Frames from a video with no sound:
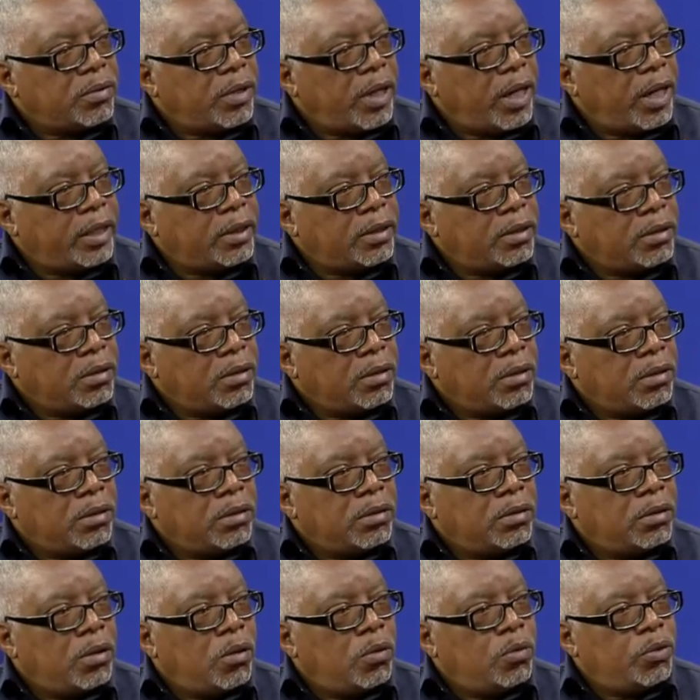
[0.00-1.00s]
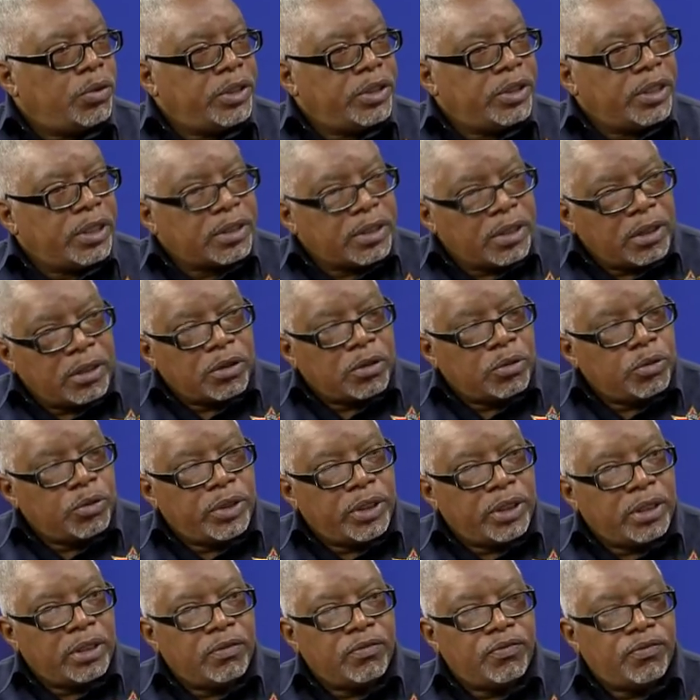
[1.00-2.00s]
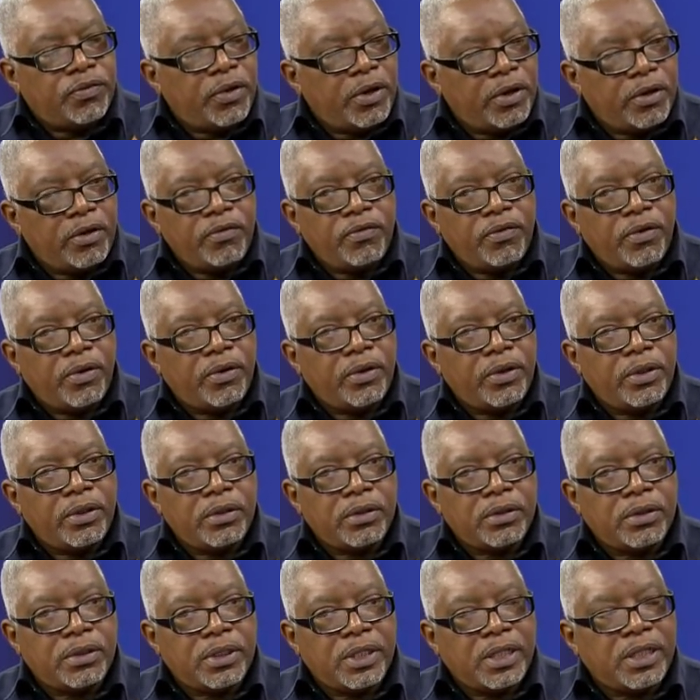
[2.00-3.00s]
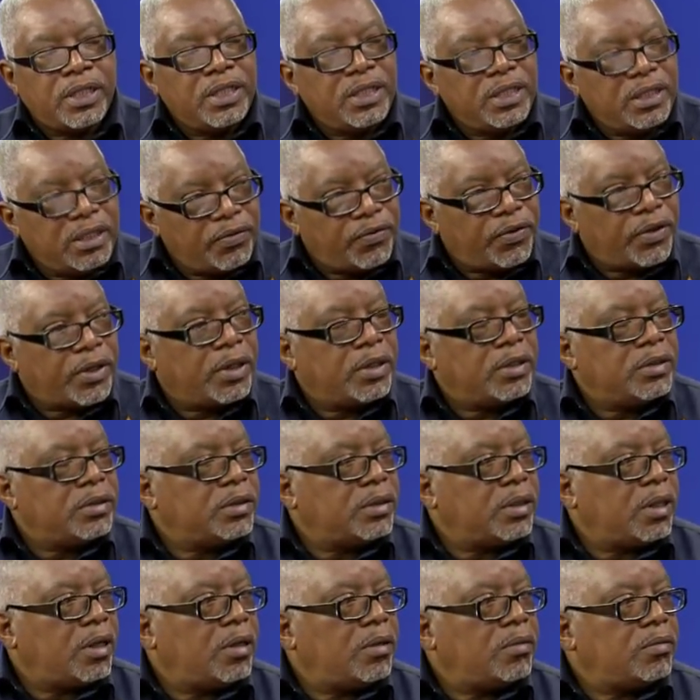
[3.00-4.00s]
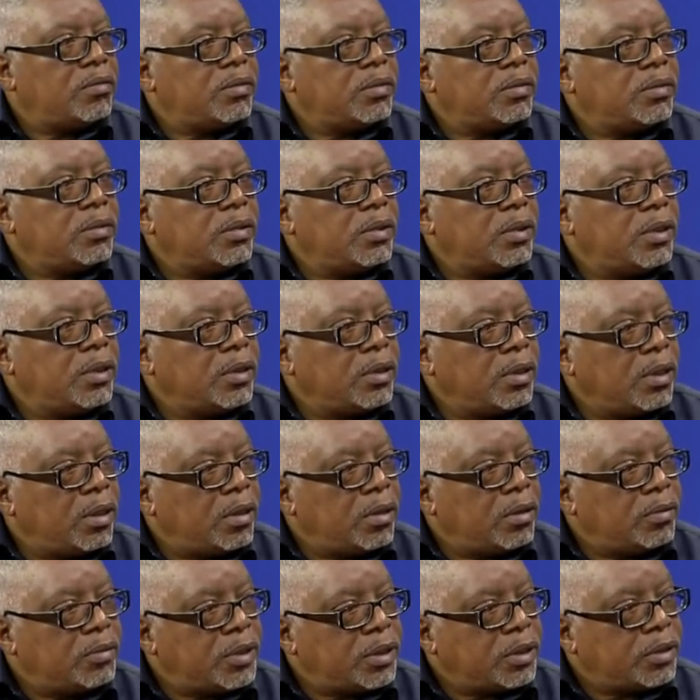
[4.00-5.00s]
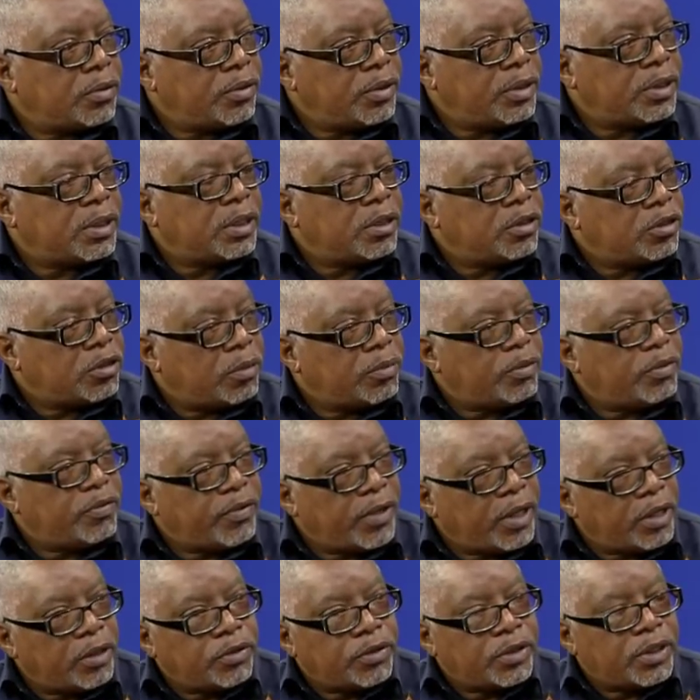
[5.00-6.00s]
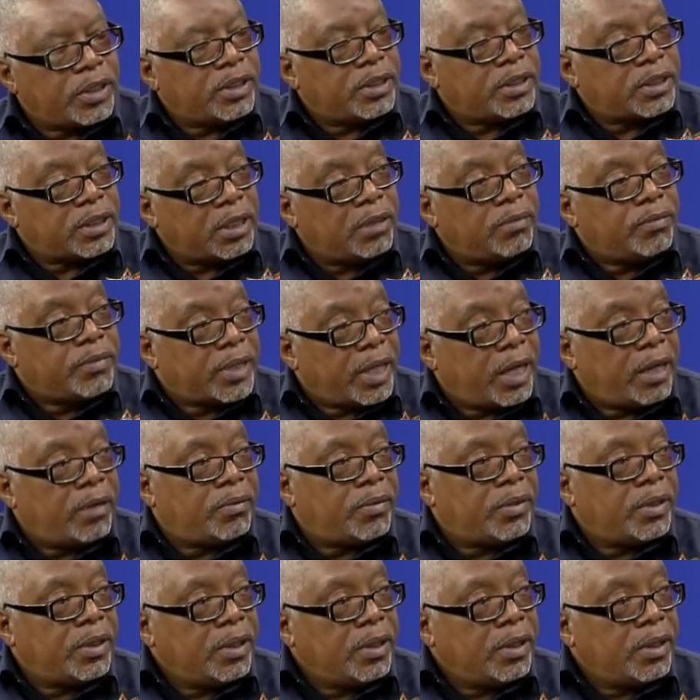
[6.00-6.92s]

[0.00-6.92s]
Right? Now, we just concluded a very, very significant increase on job evaluation at the same time.